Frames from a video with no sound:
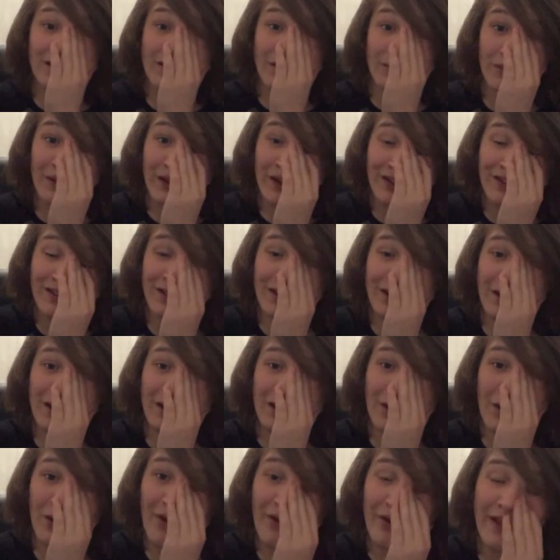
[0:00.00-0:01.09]
the reason it
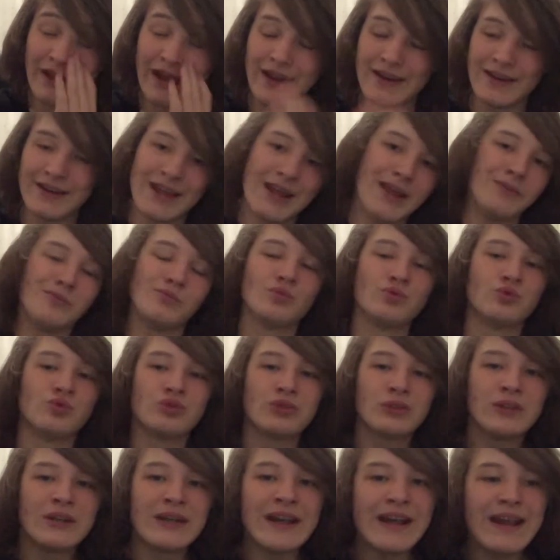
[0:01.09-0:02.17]
got that name
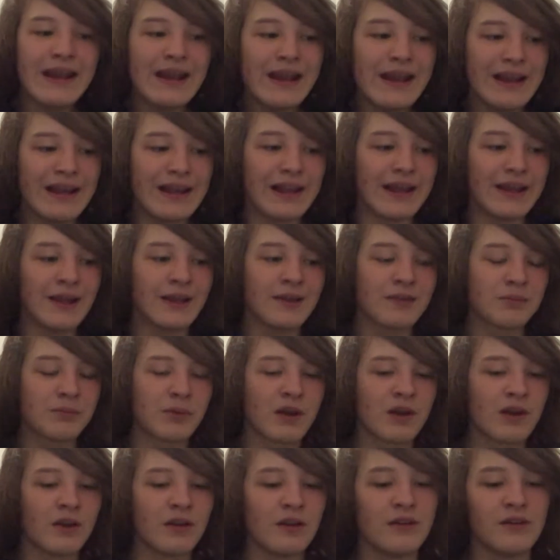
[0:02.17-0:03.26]
really is
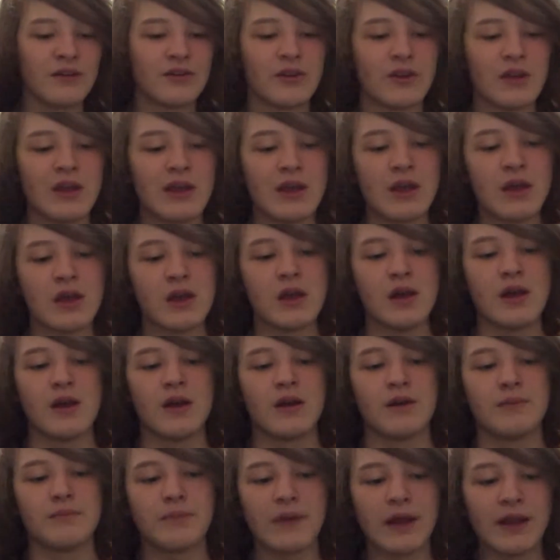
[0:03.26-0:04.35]
because
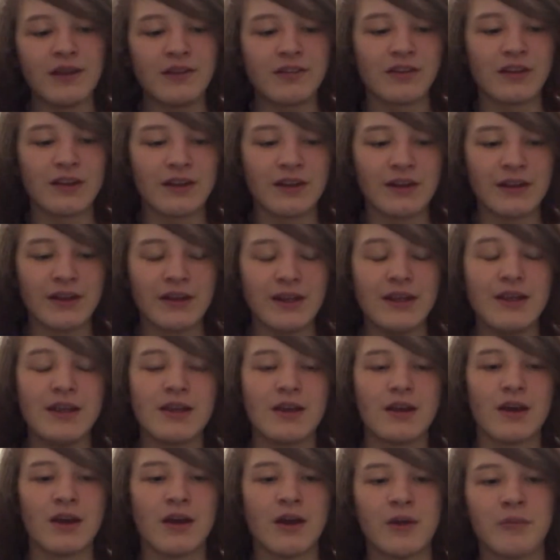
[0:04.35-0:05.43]
basically
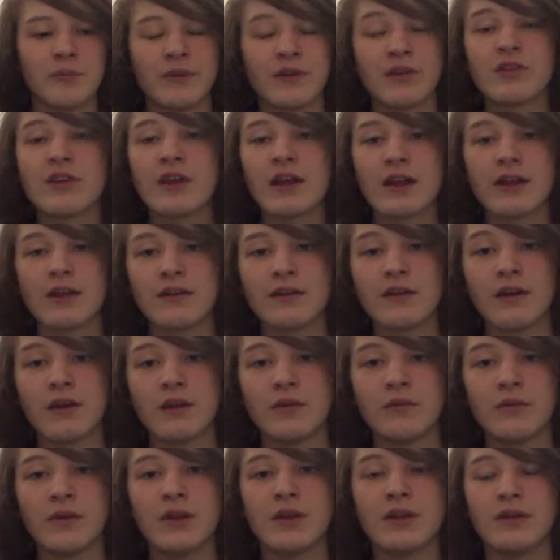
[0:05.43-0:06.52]
the second
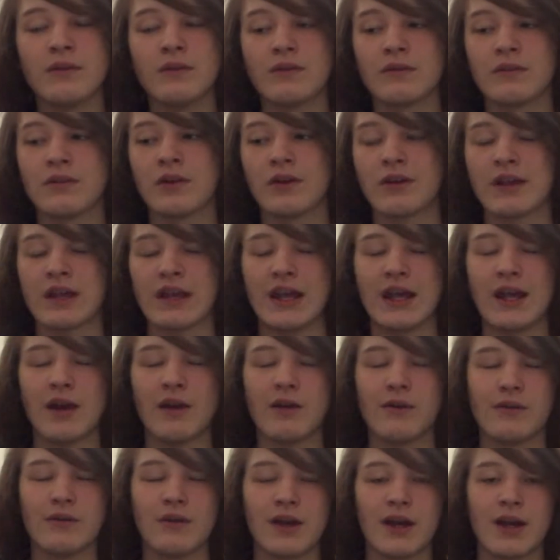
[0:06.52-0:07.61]
night we took it
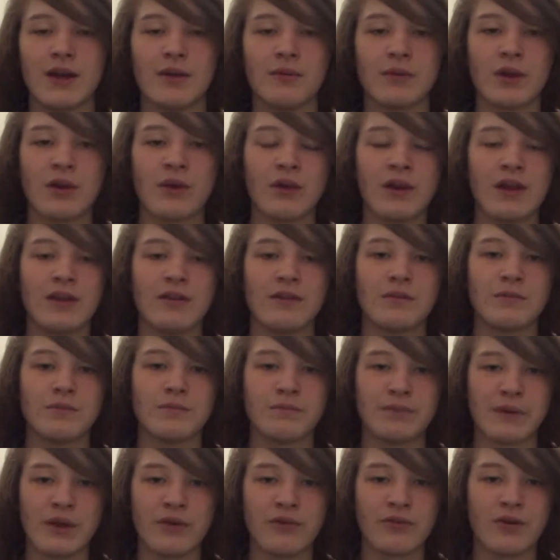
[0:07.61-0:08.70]
out, we got it
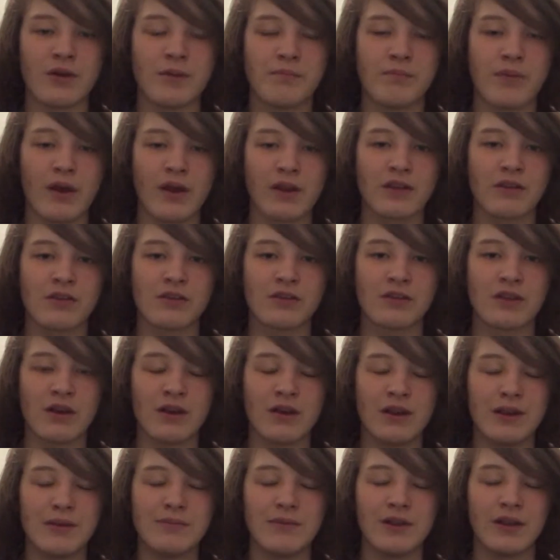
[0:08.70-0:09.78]
both our bikes
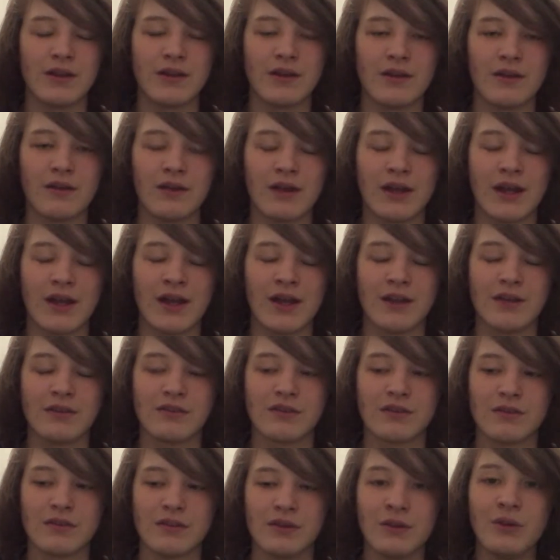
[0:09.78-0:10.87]
dirty, me and Luke.
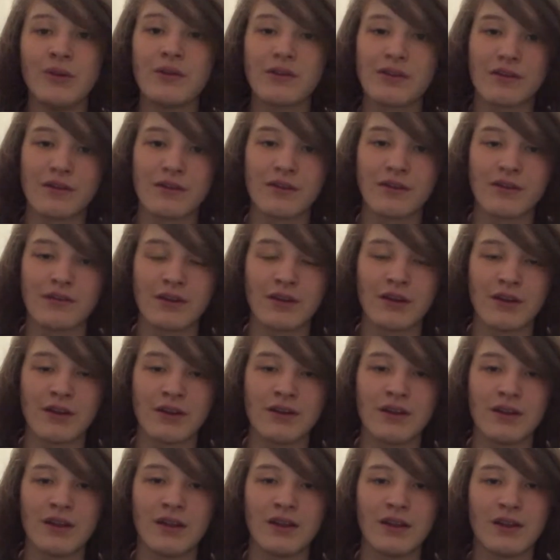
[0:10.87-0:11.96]
And Luke thought it was a good
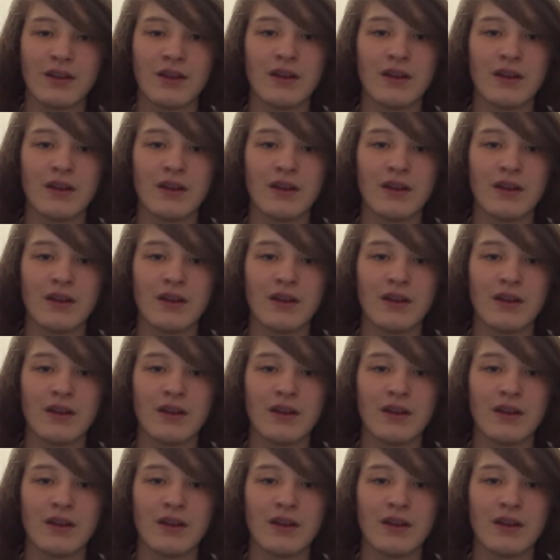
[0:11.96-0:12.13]
idea